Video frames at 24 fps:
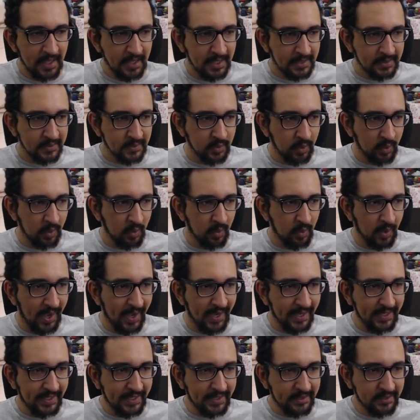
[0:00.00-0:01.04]
So I
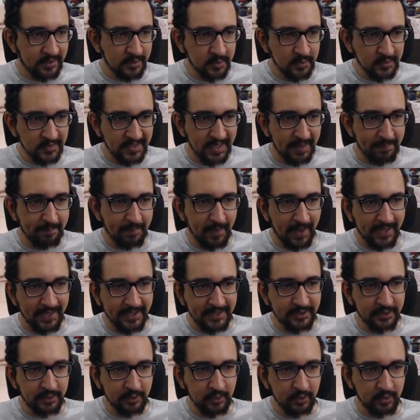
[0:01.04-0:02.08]
need
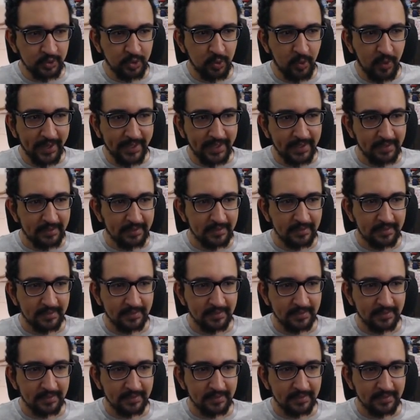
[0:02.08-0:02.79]
to join